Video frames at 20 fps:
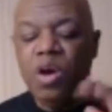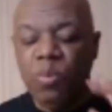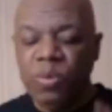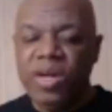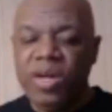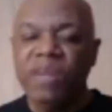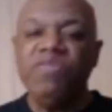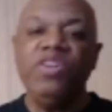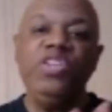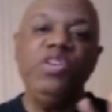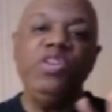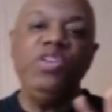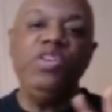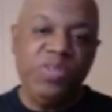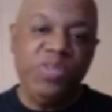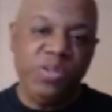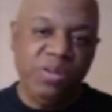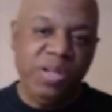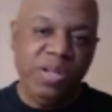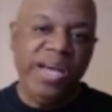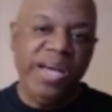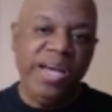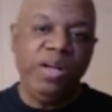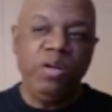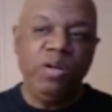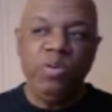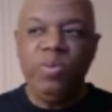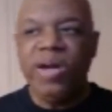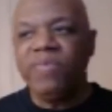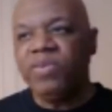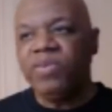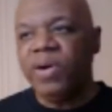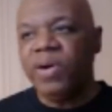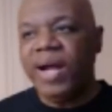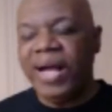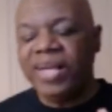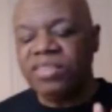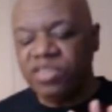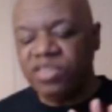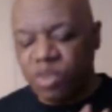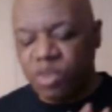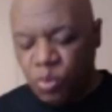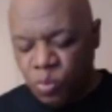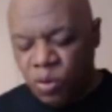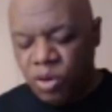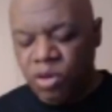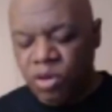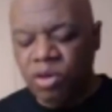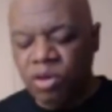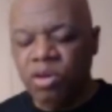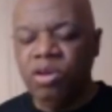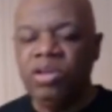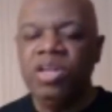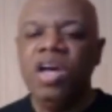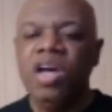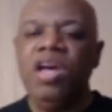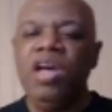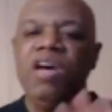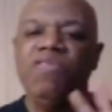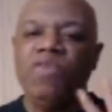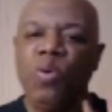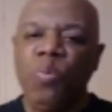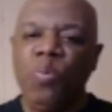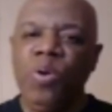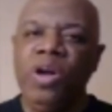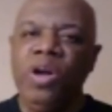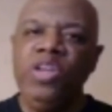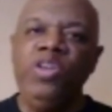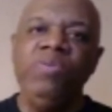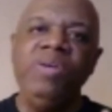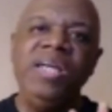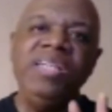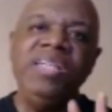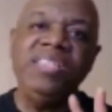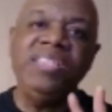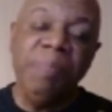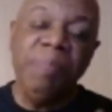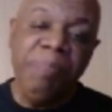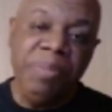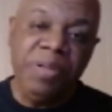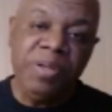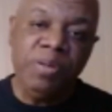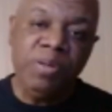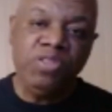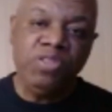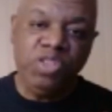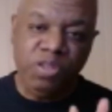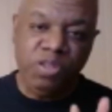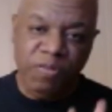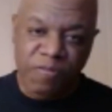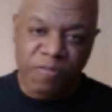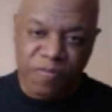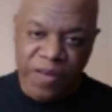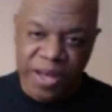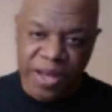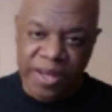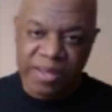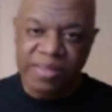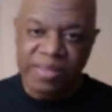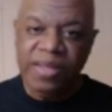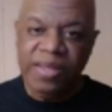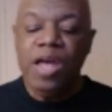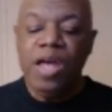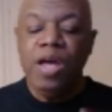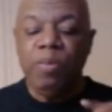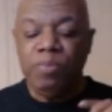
whatever you feel led, whoever has the word for where you need to build your faith.